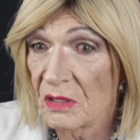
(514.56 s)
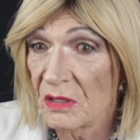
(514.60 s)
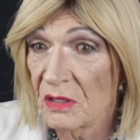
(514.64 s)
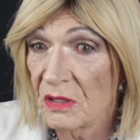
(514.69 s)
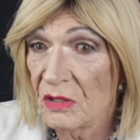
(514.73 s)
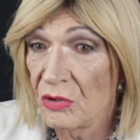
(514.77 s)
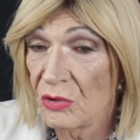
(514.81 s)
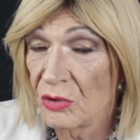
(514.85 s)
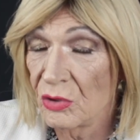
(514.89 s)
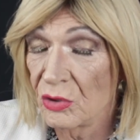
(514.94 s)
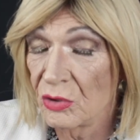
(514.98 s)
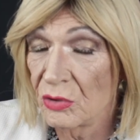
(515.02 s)

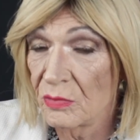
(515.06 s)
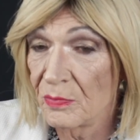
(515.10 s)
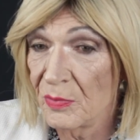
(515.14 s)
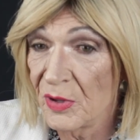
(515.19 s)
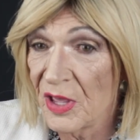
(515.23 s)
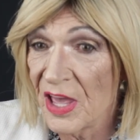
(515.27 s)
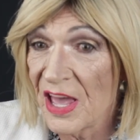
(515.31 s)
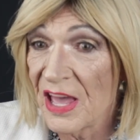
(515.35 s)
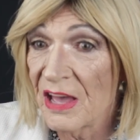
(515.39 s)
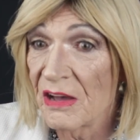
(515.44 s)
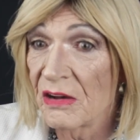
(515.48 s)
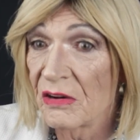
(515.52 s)
you could
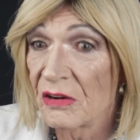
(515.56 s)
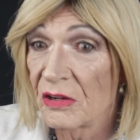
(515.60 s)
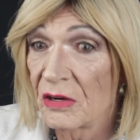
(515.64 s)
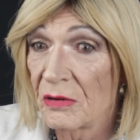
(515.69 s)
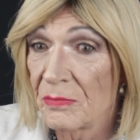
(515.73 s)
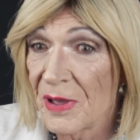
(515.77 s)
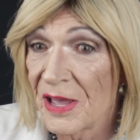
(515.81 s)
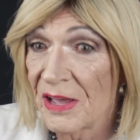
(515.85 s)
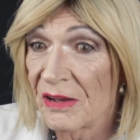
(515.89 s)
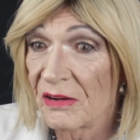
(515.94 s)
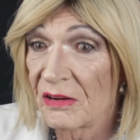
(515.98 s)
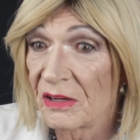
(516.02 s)
be out and
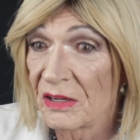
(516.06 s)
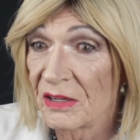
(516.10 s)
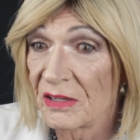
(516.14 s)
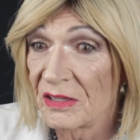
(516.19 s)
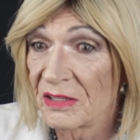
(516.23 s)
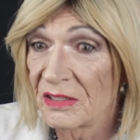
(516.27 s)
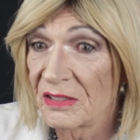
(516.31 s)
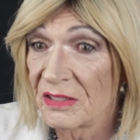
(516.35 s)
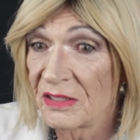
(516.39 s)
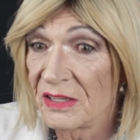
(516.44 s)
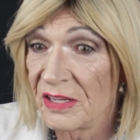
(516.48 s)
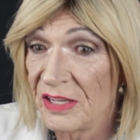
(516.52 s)
about
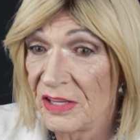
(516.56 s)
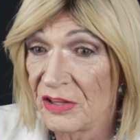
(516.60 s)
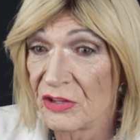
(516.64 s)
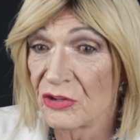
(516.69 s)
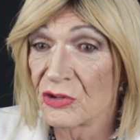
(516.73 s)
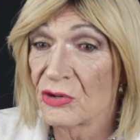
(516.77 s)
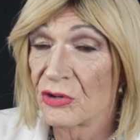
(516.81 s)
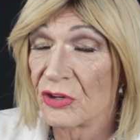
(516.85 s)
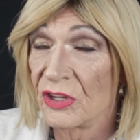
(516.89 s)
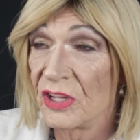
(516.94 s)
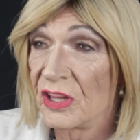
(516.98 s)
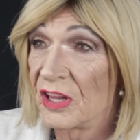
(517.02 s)
in the
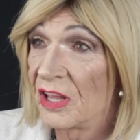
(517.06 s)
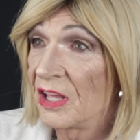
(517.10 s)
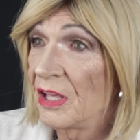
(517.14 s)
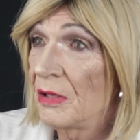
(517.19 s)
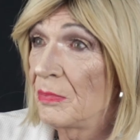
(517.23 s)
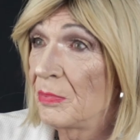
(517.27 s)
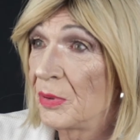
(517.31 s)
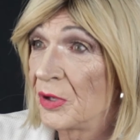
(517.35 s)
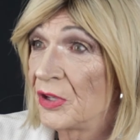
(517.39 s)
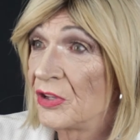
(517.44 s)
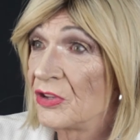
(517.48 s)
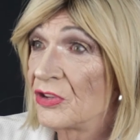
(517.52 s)
street, the
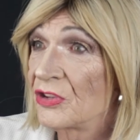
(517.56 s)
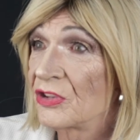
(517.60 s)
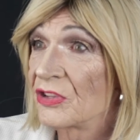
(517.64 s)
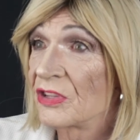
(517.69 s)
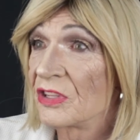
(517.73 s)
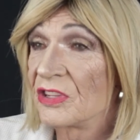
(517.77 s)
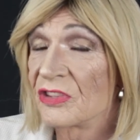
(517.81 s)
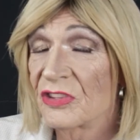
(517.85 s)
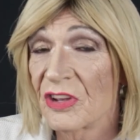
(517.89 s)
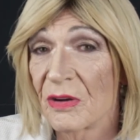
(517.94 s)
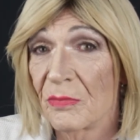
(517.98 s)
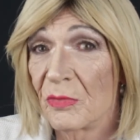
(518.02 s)
hippies,
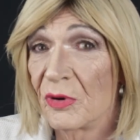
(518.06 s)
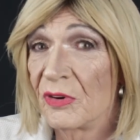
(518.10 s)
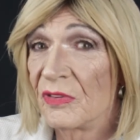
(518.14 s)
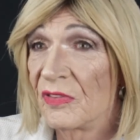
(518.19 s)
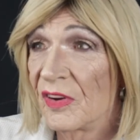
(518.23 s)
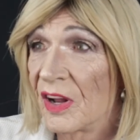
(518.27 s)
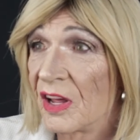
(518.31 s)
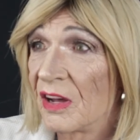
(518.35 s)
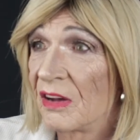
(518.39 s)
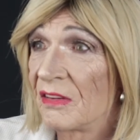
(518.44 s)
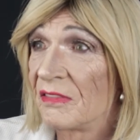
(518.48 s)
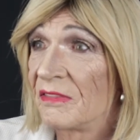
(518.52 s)
the summer of
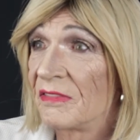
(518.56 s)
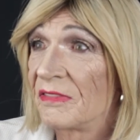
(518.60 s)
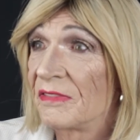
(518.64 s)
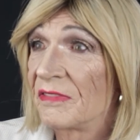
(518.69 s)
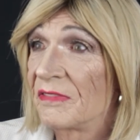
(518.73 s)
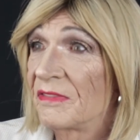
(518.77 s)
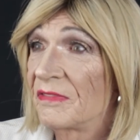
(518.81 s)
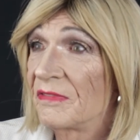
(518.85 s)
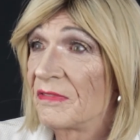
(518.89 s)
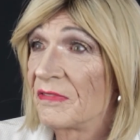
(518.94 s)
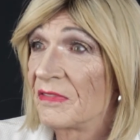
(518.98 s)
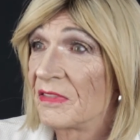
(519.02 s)
love,
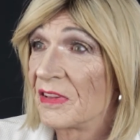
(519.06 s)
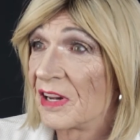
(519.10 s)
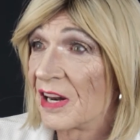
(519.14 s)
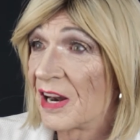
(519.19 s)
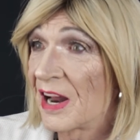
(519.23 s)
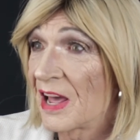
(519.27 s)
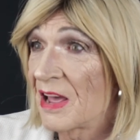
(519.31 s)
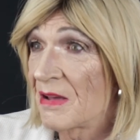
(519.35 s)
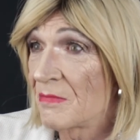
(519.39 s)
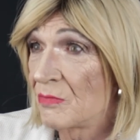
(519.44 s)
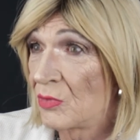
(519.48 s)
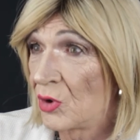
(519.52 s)

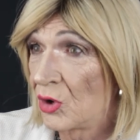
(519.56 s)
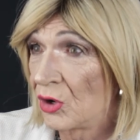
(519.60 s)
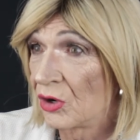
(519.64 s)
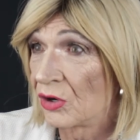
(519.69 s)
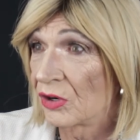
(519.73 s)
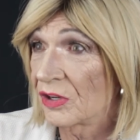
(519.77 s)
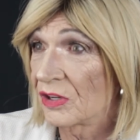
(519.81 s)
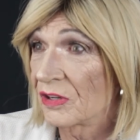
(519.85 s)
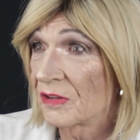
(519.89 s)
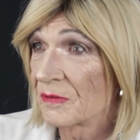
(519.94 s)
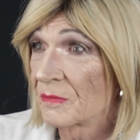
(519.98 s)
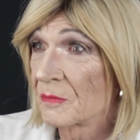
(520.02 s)
glam
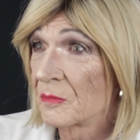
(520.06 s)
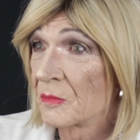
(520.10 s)
rock,